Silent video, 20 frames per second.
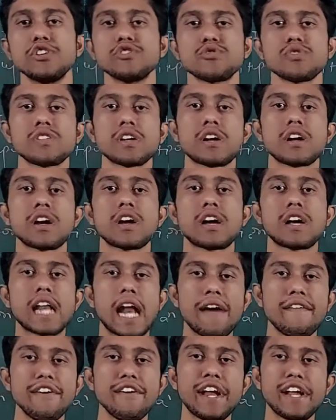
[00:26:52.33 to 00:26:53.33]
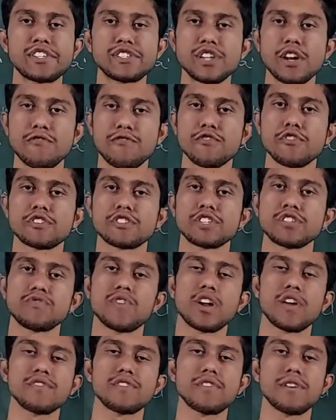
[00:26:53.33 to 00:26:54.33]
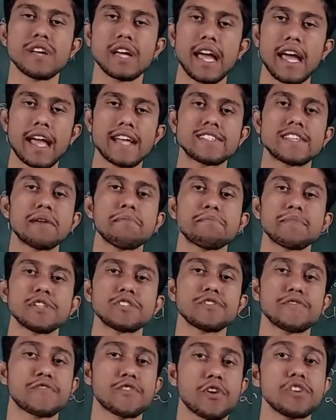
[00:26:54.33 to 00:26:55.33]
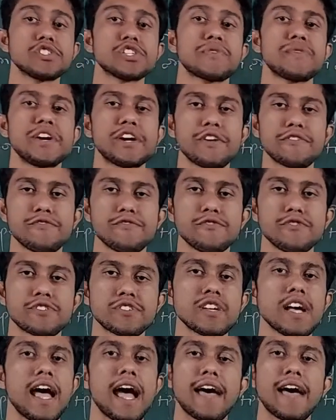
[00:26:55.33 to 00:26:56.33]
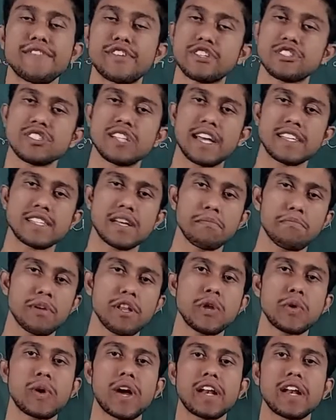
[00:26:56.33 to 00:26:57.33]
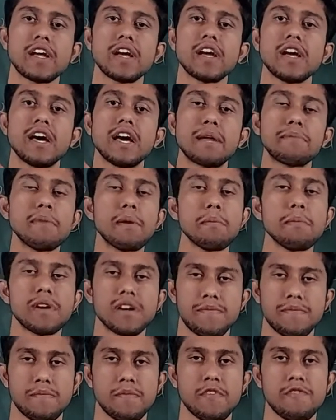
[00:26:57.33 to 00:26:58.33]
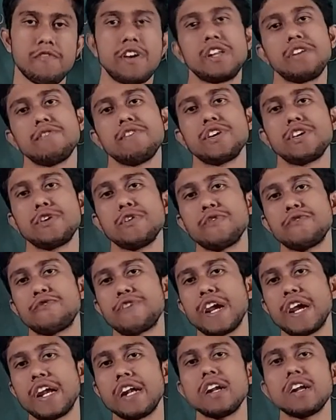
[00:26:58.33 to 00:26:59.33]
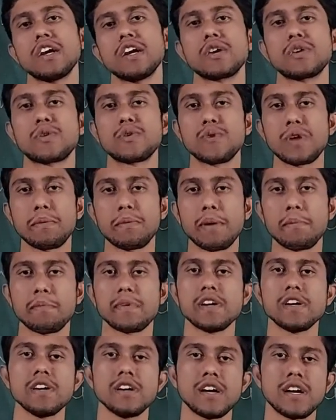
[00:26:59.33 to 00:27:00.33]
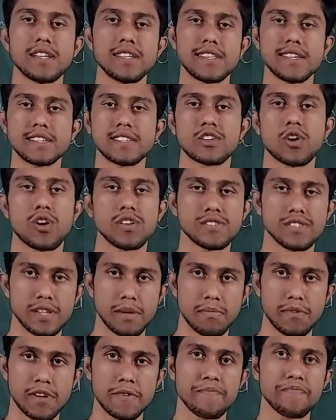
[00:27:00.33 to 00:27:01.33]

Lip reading: So the gravitational force is one of the examples of conservative force, and this is the example you can remember whenever you fail to remember this concept.